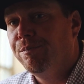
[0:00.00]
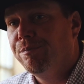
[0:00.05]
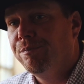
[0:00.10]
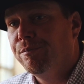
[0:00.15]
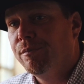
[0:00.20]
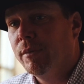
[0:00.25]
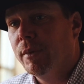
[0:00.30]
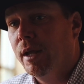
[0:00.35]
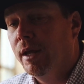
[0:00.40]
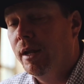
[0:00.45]

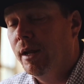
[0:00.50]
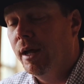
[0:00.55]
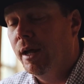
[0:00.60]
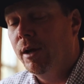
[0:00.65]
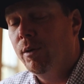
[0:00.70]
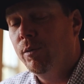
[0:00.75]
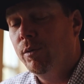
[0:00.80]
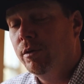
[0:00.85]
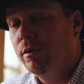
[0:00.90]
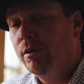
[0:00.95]
And I
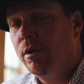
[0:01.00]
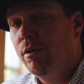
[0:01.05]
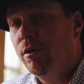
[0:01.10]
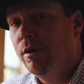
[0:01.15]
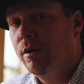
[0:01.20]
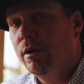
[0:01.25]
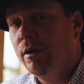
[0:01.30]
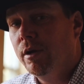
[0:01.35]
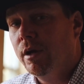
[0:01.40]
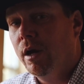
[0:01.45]
won't
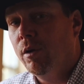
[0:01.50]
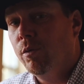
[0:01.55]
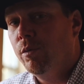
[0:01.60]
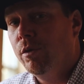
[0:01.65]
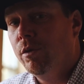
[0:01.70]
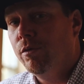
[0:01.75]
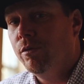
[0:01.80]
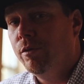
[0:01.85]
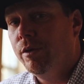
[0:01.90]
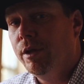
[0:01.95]

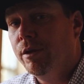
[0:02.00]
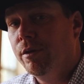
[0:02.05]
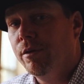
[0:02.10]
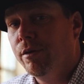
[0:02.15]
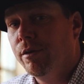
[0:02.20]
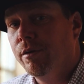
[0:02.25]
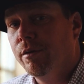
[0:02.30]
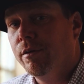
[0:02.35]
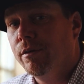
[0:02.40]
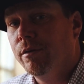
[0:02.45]
either.
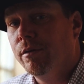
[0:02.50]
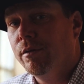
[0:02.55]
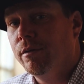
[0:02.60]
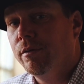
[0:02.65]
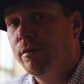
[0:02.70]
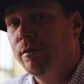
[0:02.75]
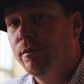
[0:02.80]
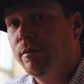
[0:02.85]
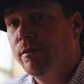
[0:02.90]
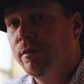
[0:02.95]

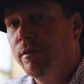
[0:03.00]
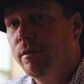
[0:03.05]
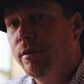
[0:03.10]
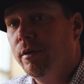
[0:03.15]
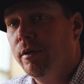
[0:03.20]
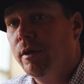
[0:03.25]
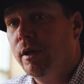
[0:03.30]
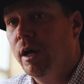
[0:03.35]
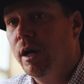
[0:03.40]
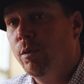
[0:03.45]

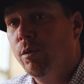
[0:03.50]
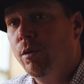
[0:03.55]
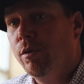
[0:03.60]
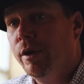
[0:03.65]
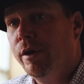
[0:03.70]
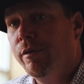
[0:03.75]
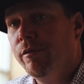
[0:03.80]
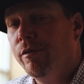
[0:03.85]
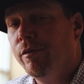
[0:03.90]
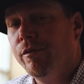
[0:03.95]
I will
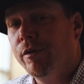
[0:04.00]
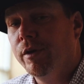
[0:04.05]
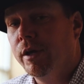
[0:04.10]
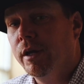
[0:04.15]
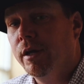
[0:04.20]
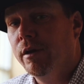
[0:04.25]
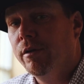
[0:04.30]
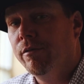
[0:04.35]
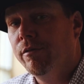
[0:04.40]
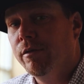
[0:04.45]
never forget it
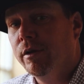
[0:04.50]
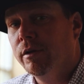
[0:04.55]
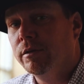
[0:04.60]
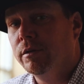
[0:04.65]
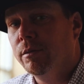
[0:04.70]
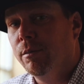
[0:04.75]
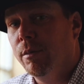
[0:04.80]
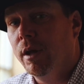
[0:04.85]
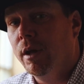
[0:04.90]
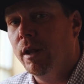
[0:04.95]
for the rest of
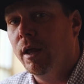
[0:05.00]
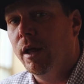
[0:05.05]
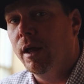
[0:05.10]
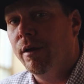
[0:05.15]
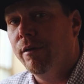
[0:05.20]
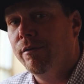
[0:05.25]
my life.